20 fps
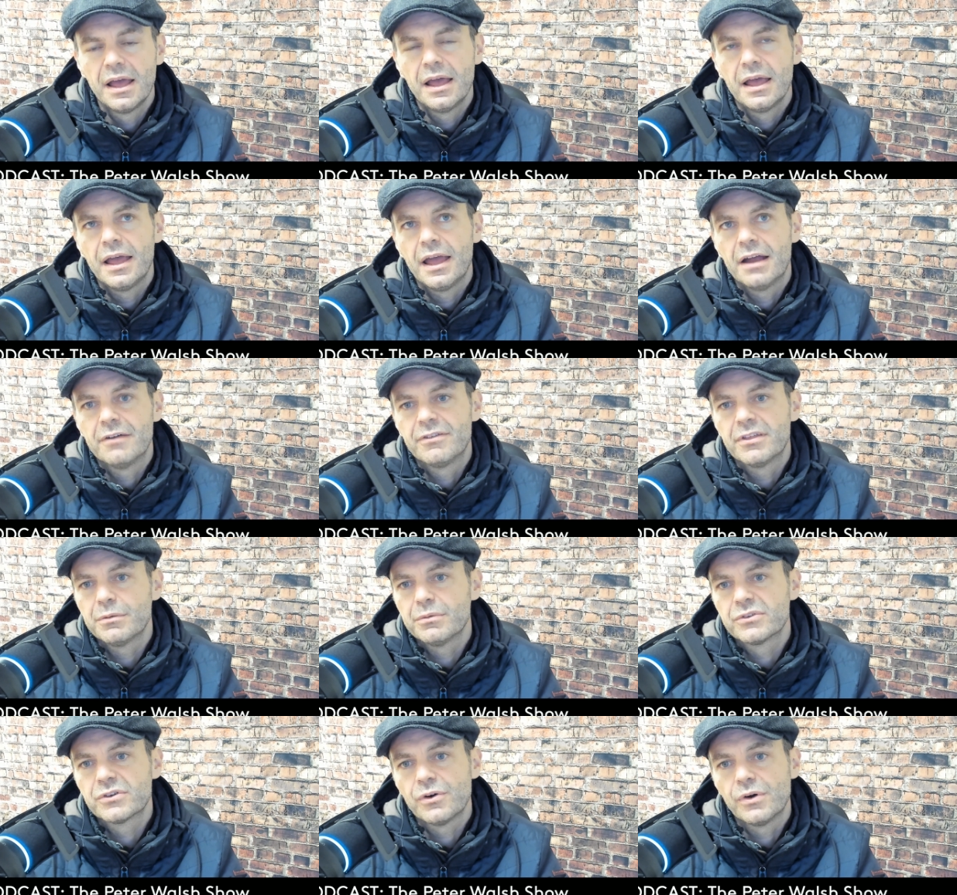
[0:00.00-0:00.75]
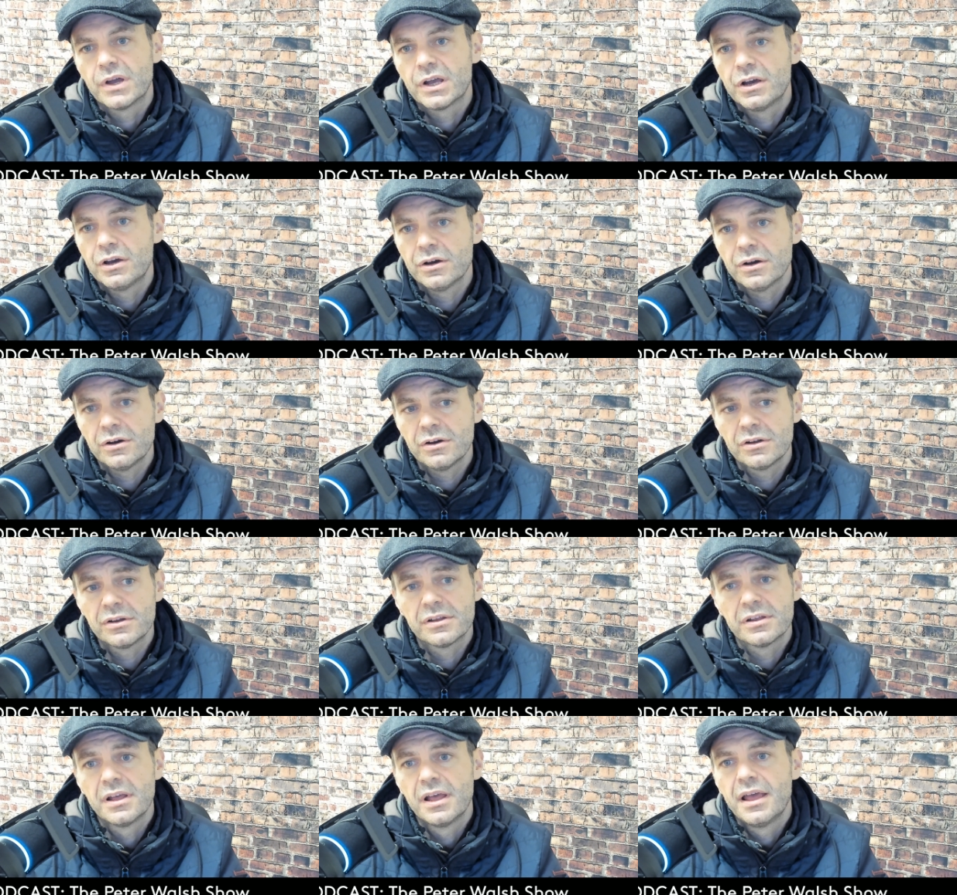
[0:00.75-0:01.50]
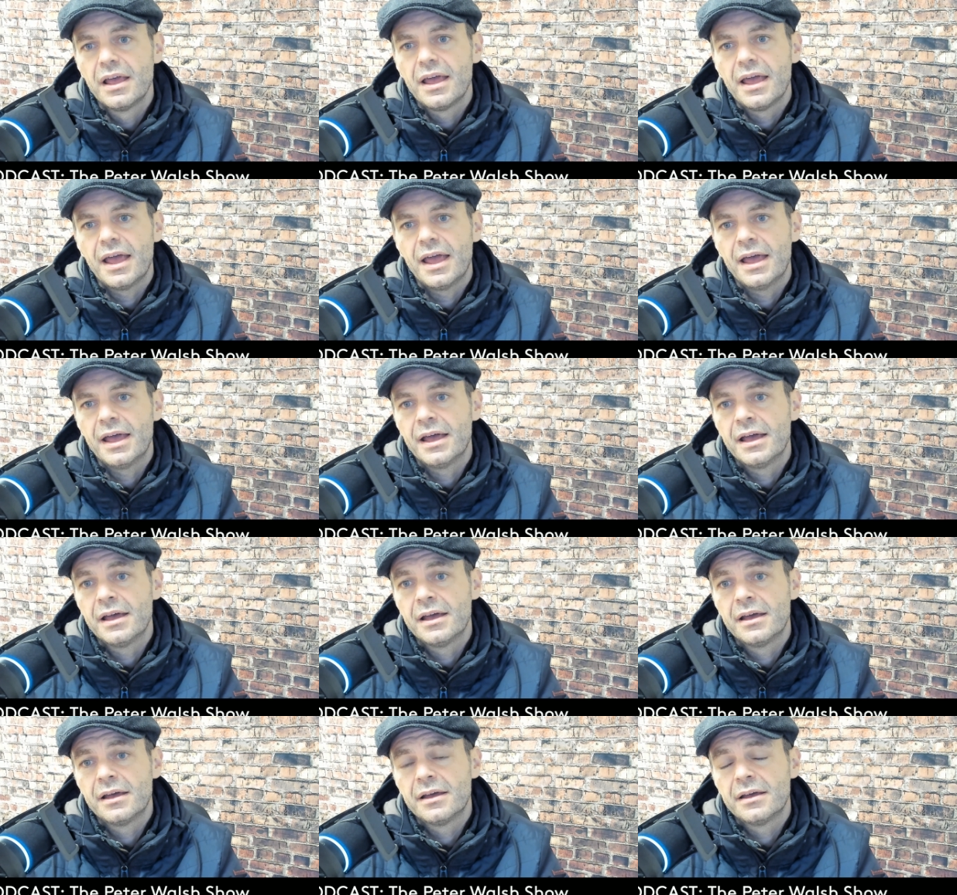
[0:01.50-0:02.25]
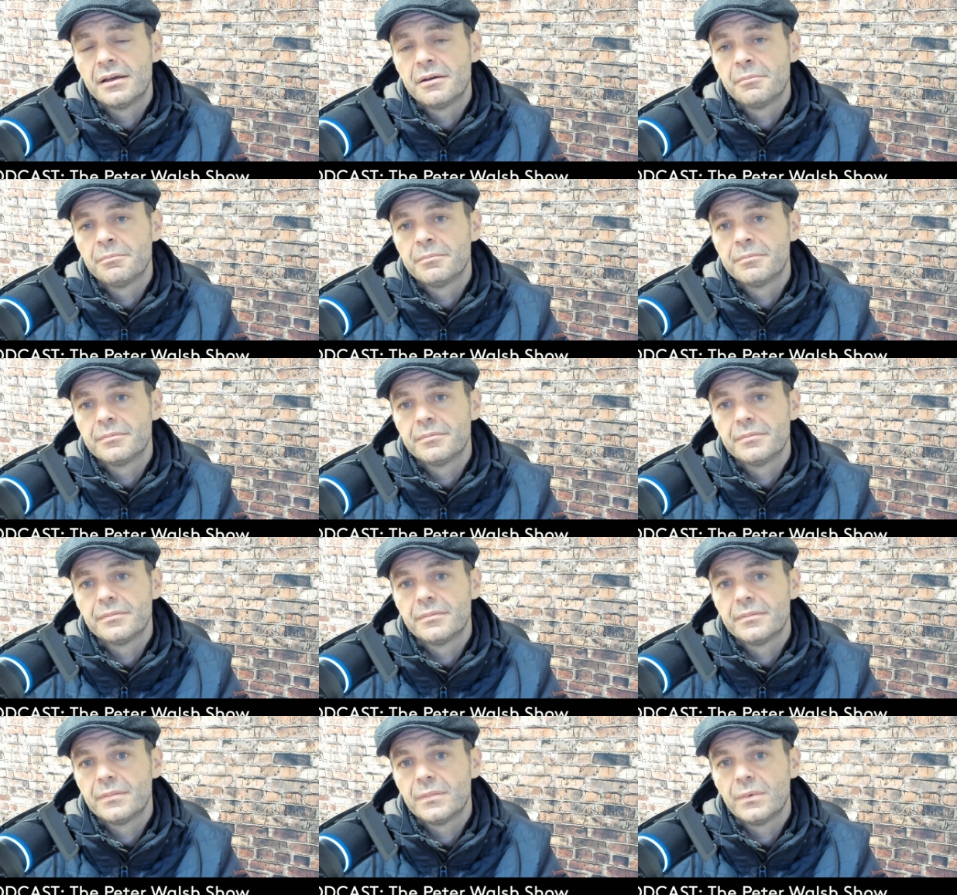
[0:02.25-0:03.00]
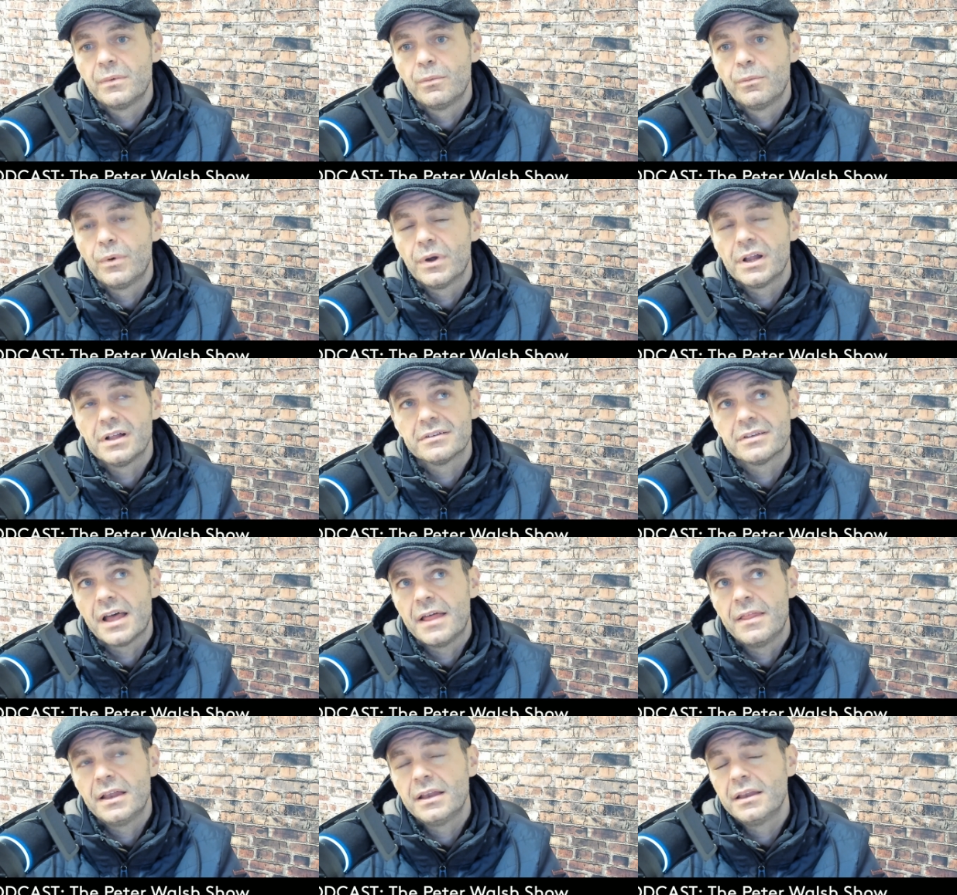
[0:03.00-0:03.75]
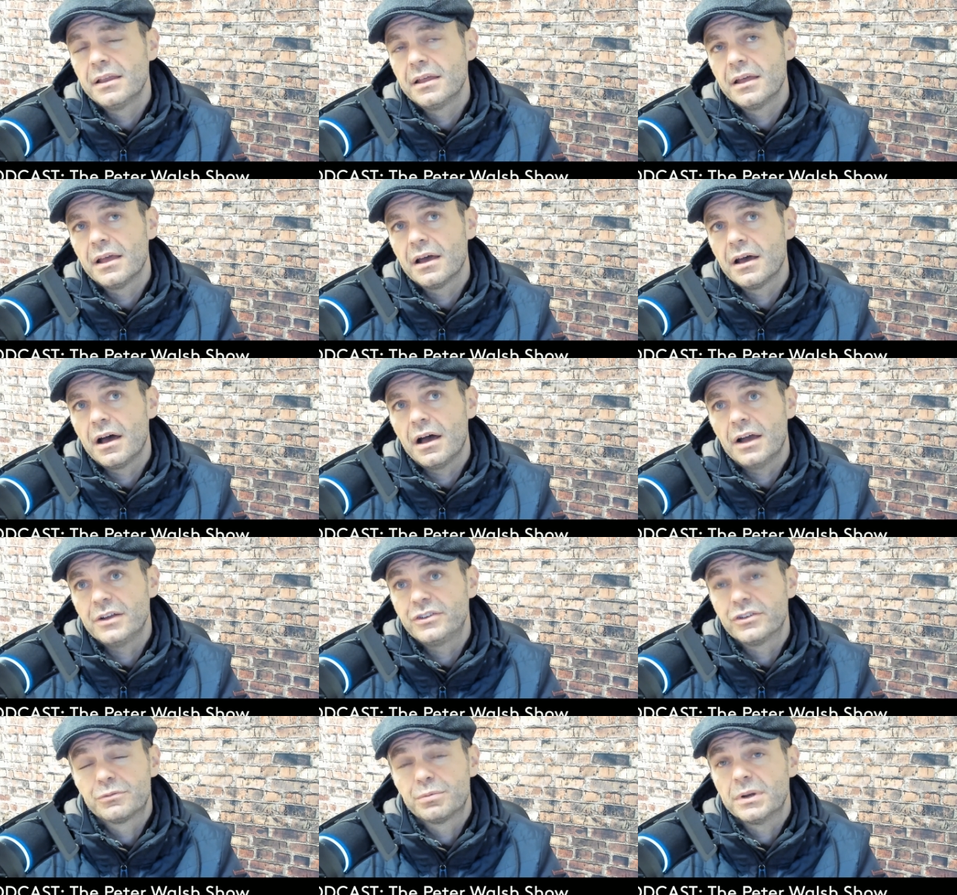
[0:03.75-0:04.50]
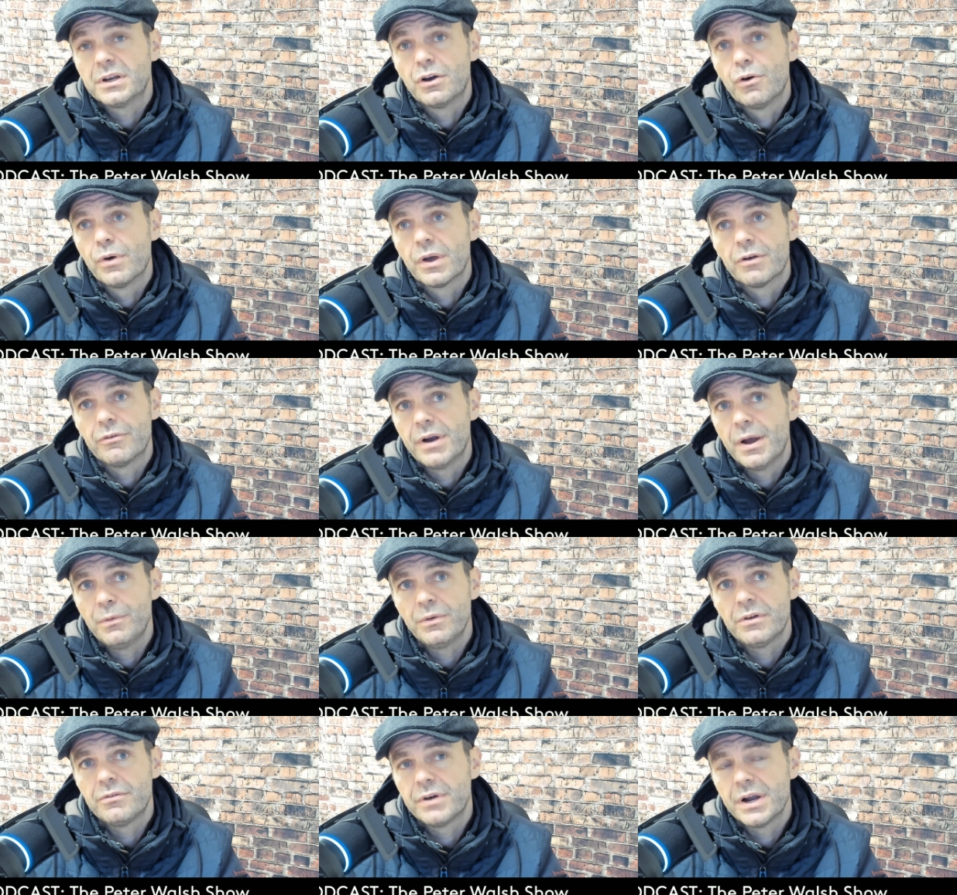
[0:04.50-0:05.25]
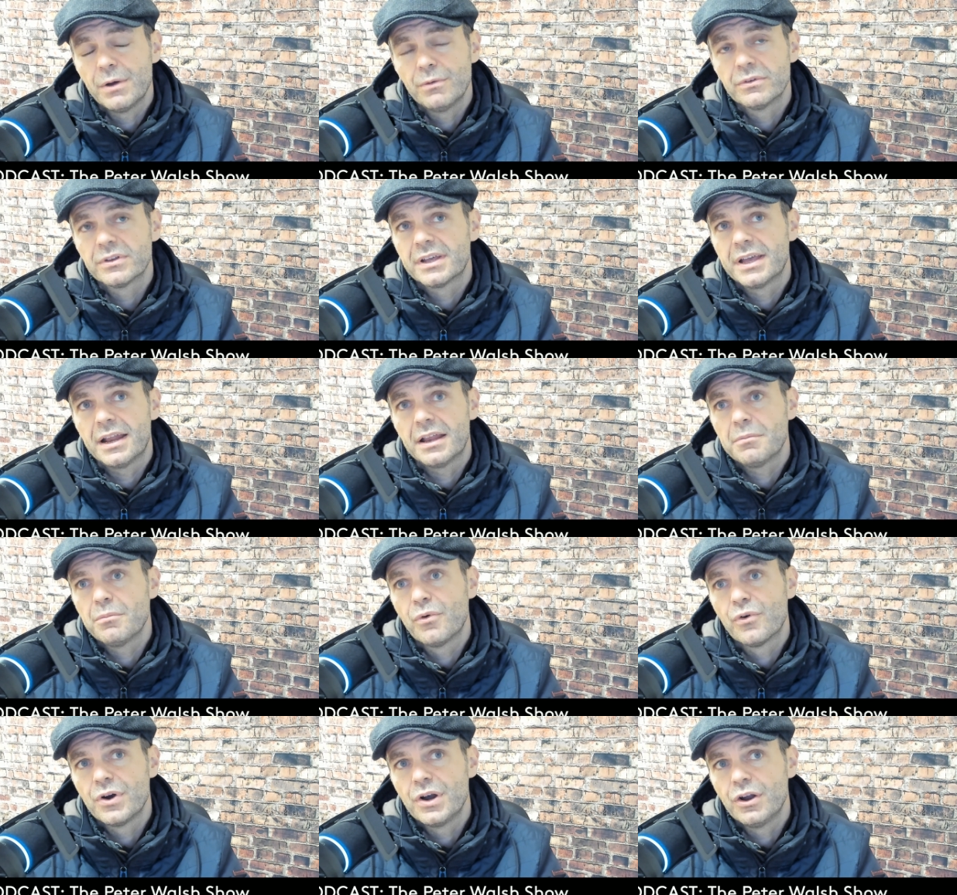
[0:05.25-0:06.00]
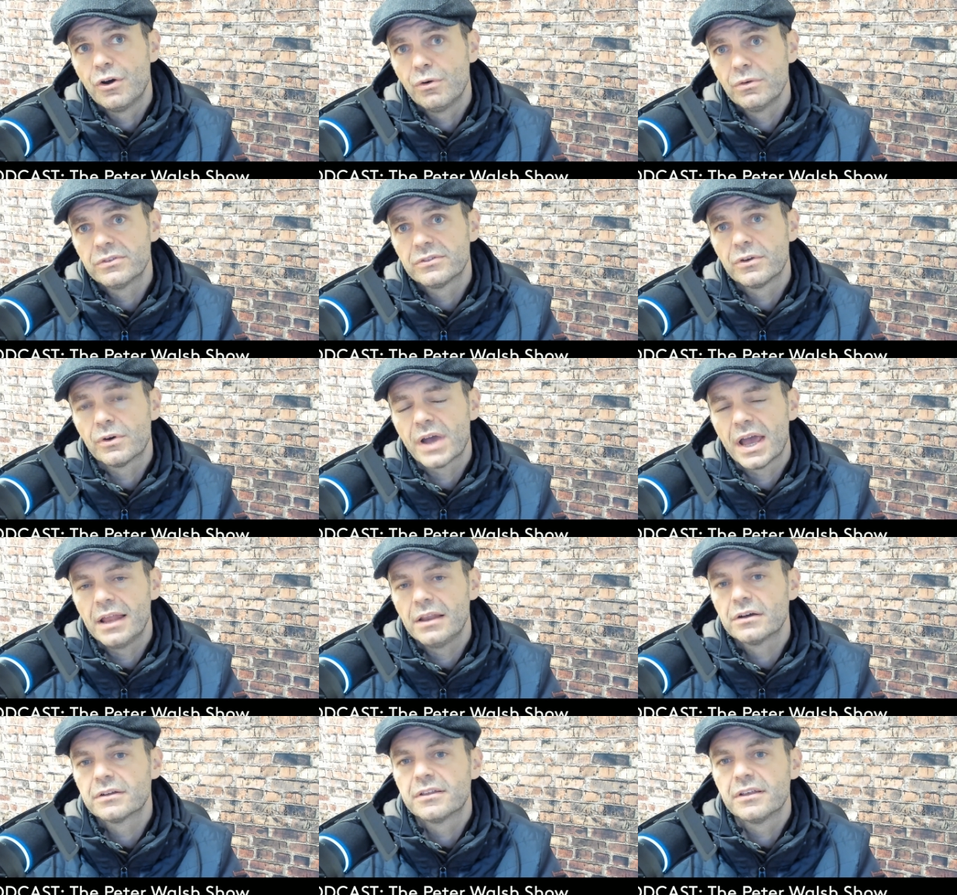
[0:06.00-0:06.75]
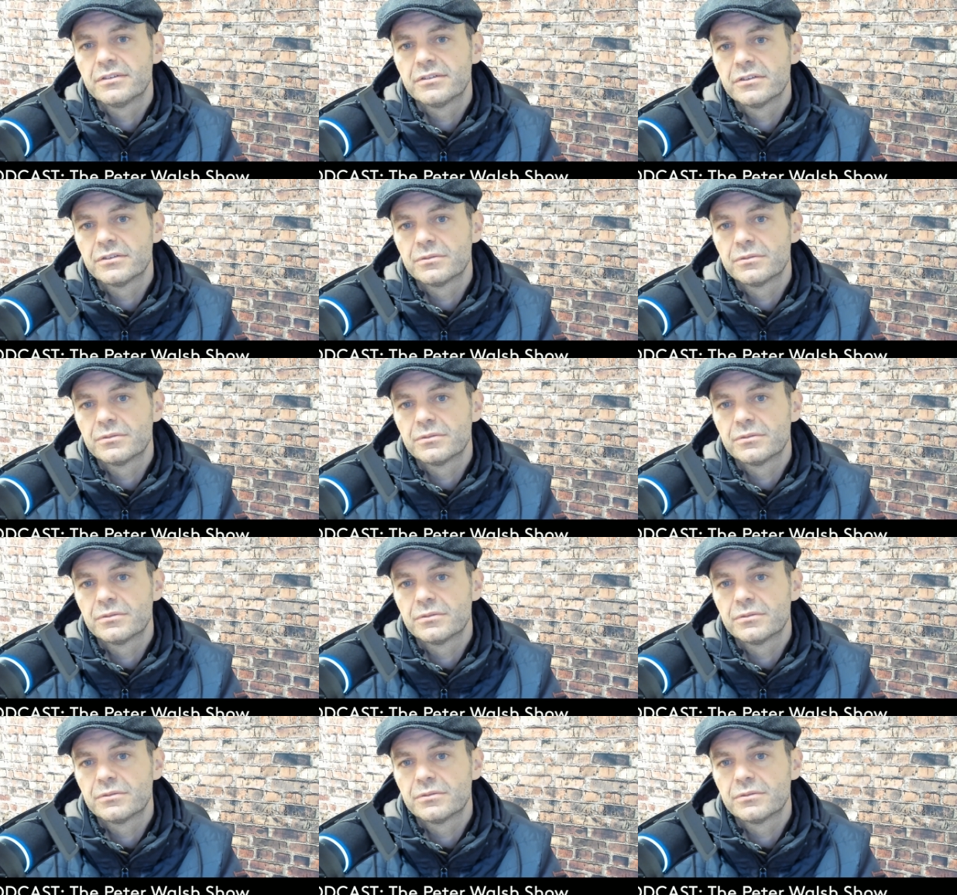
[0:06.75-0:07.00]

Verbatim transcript: Everything was going good. Um, what else? And then I just went going around and around, getting more notes. Okay, look, this is